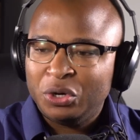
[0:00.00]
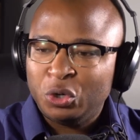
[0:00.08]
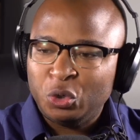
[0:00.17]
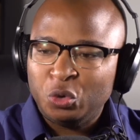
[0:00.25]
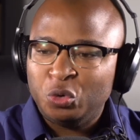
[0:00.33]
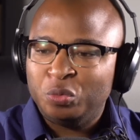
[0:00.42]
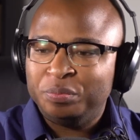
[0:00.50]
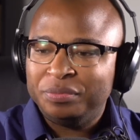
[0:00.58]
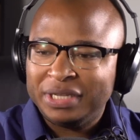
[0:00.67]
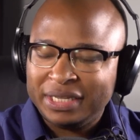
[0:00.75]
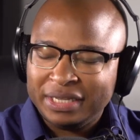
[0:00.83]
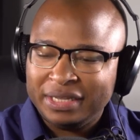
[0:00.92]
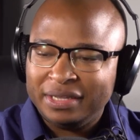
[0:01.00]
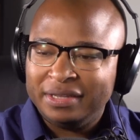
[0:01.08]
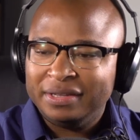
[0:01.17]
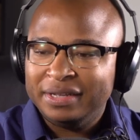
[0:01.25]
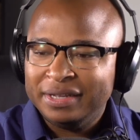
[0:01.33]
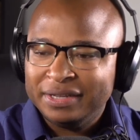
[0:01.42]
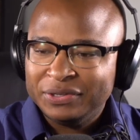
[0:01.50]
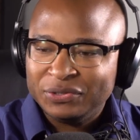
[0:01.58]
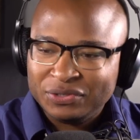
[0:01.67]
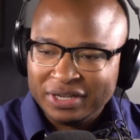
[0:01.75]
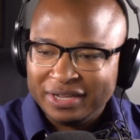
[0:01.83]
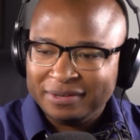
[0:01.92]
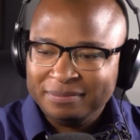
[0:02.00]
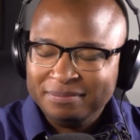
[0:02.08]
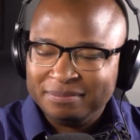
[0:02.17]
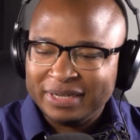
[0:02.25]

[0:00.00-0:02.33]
whom he sent.